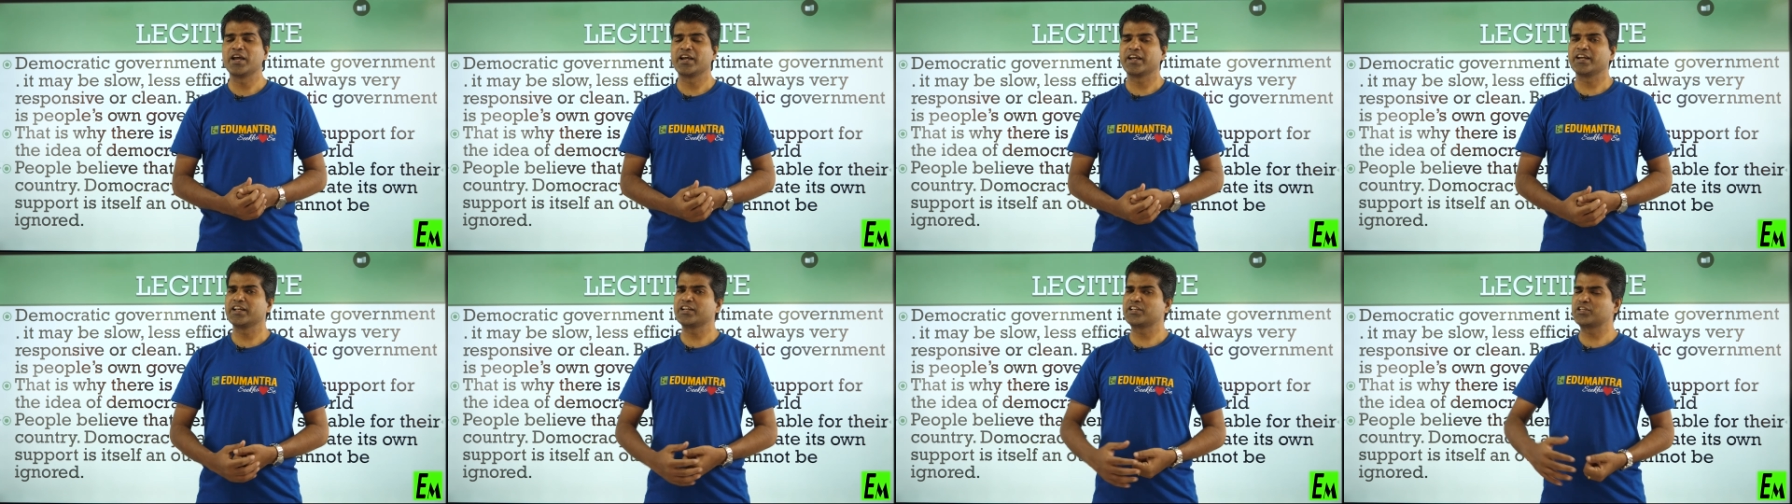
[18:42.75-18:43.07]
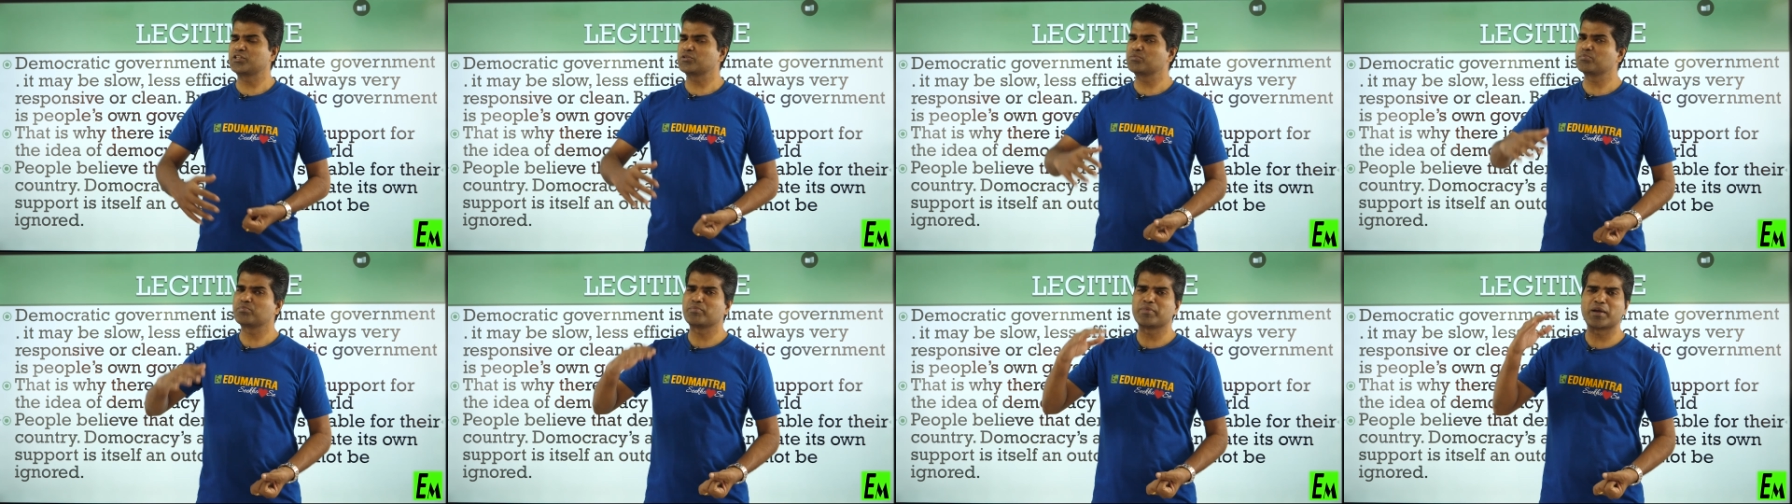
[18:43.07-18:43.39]

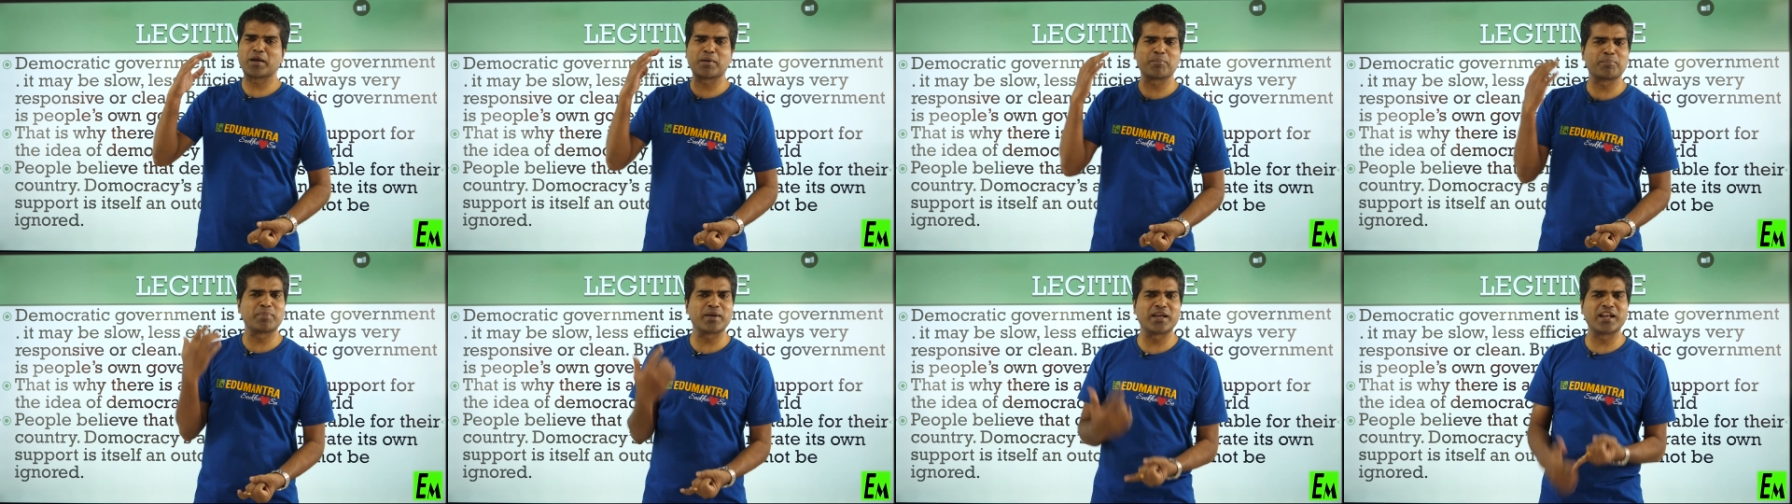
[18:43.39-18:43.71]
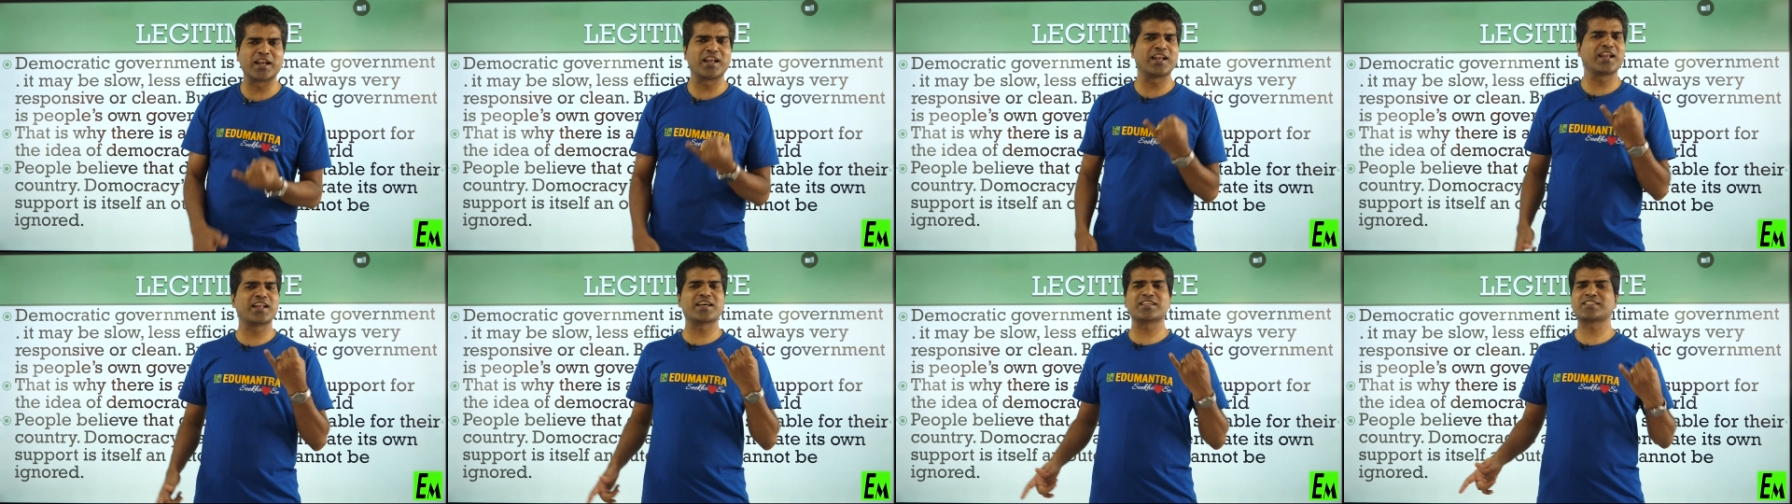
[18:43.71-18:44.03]
it may be
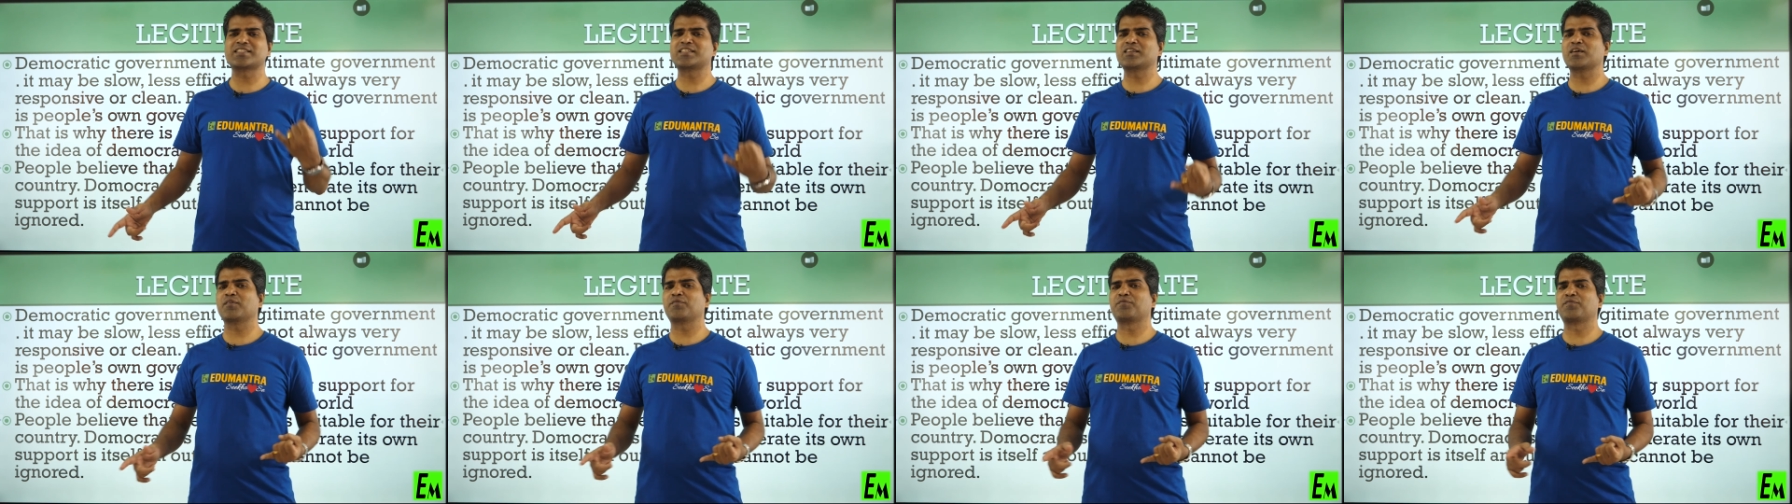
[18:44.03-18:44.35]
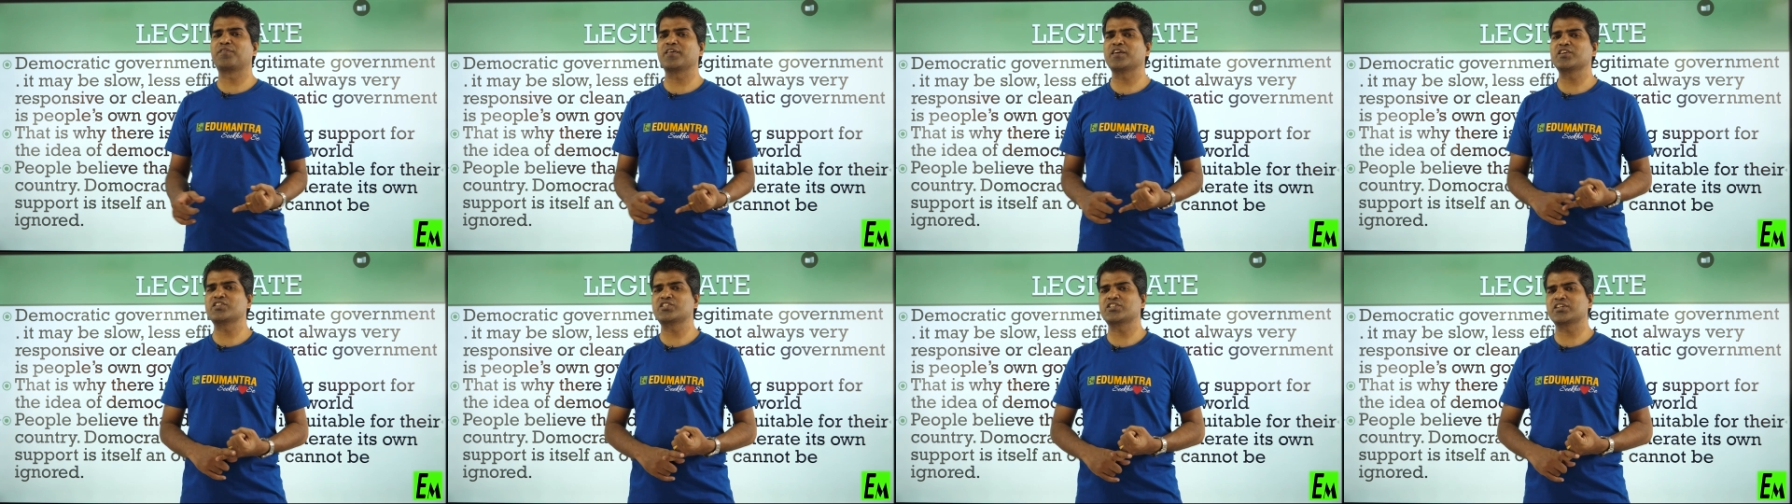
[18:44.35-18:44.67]
less
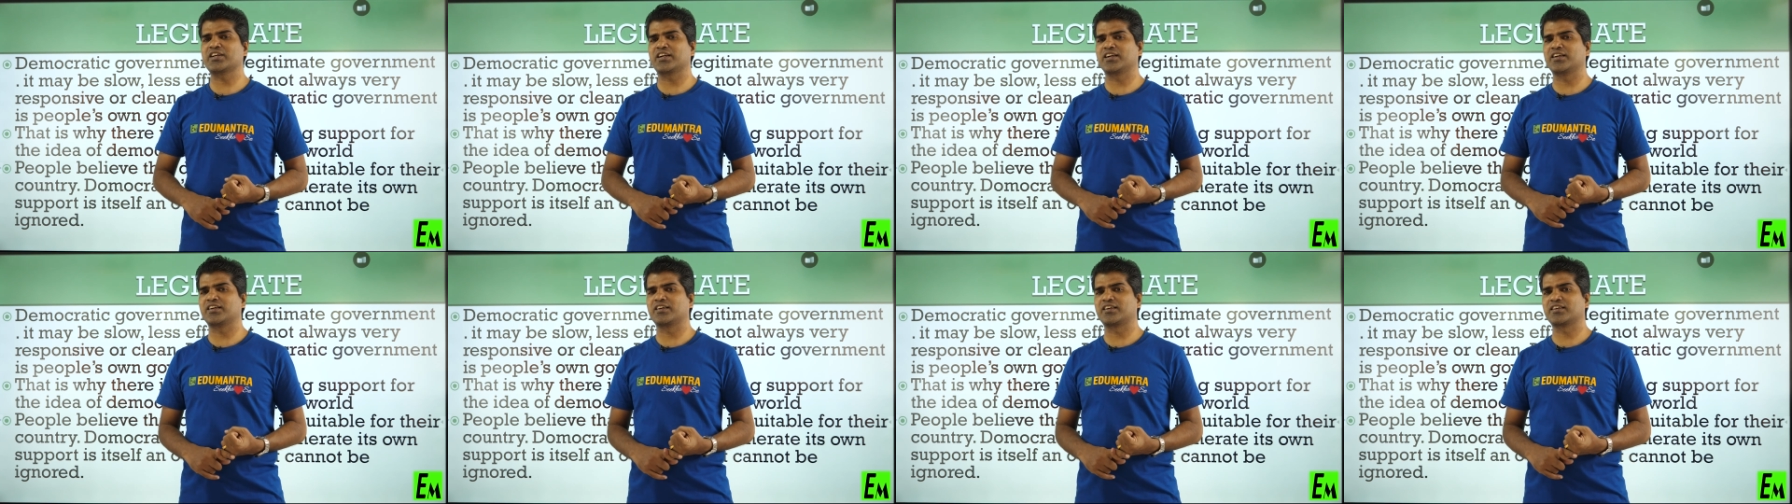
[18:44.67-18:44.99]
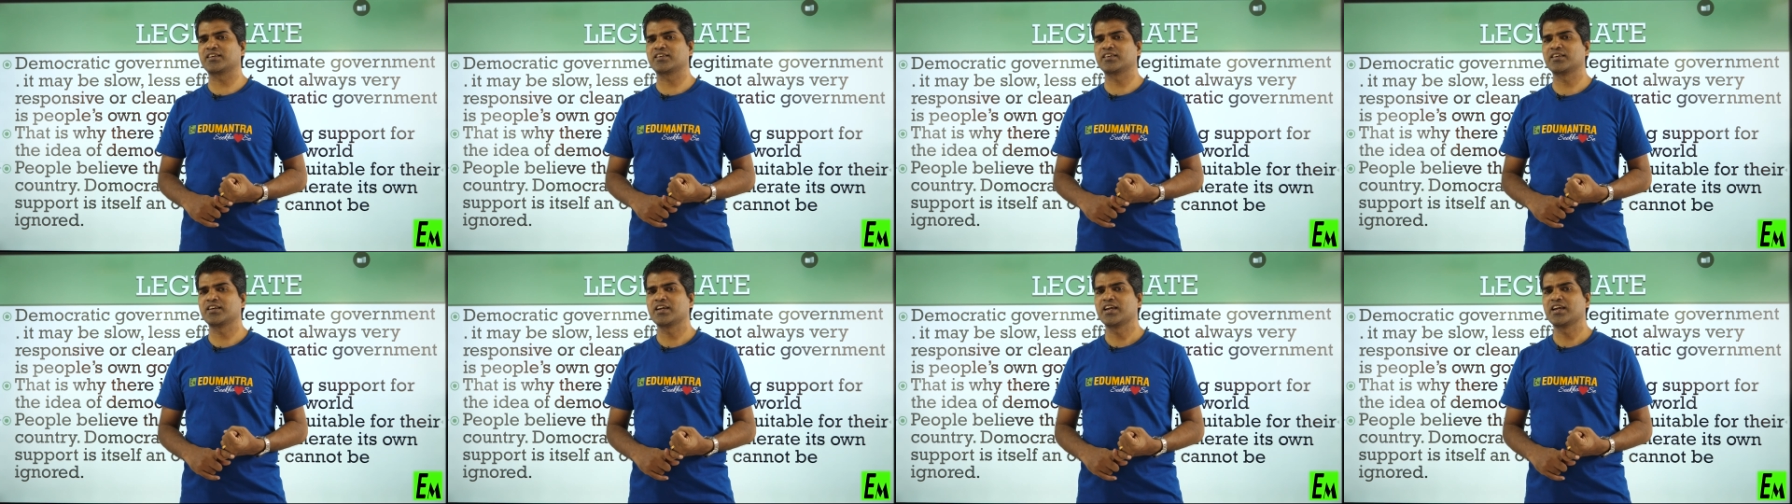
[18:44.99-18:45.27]
efficient,